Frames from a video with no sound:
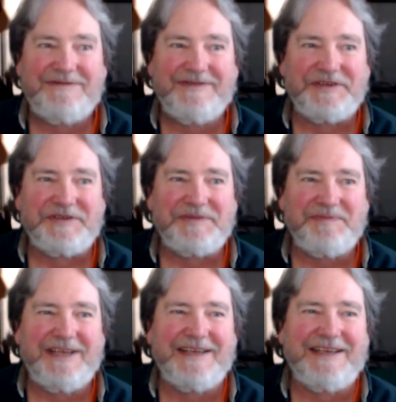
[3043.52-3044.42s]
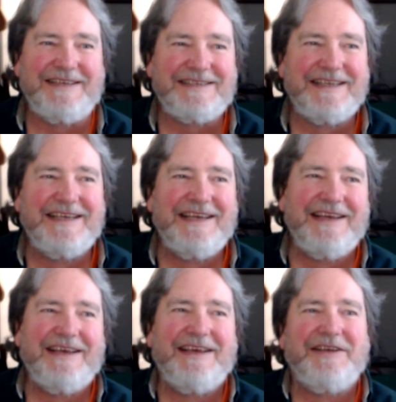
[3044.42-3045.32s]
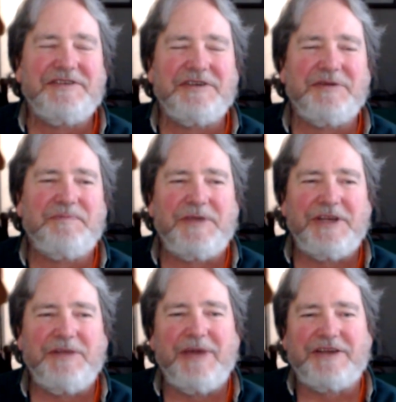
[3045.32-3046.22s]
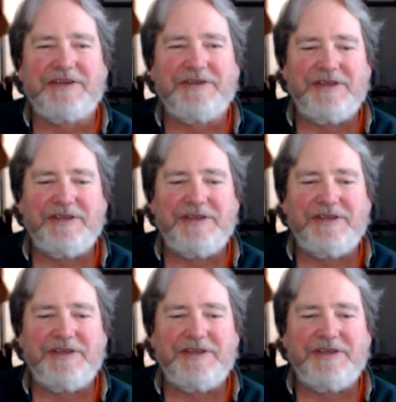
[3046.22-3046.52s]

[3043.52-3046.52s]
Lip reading: there's, so getting back to